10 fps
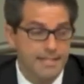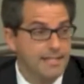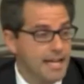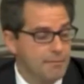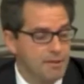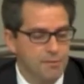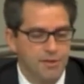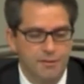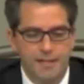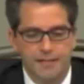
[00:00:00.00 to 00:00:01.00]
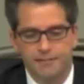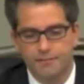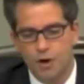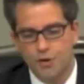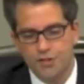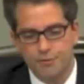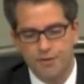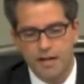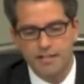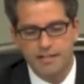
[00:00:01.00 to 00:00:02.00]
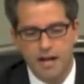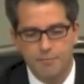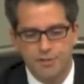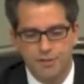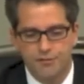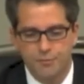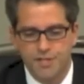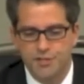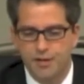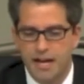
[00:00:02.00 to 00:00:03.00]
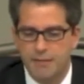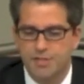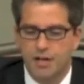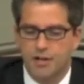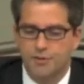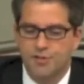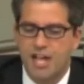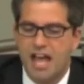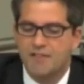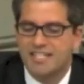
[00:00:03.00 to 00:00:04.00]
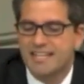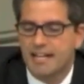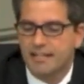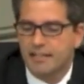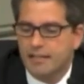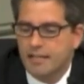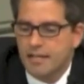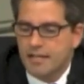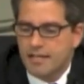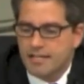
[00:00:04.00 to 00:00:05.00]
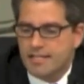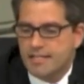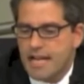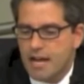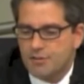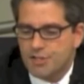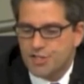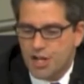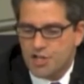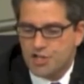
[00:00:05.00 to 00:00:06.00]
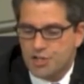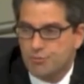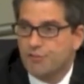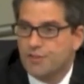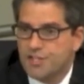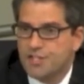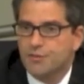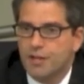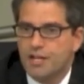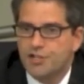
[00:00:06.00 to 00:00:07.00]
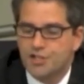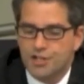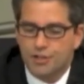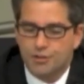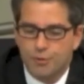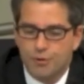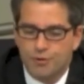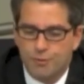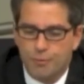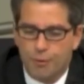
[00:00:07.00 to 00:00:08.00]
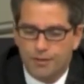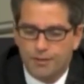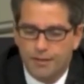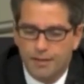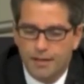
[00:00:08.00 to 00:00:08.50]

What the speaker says: This same community meeting also provided the opportunity for Mr. Ames and others to have a second sit-down discussion with the civil engineer who wrote the report.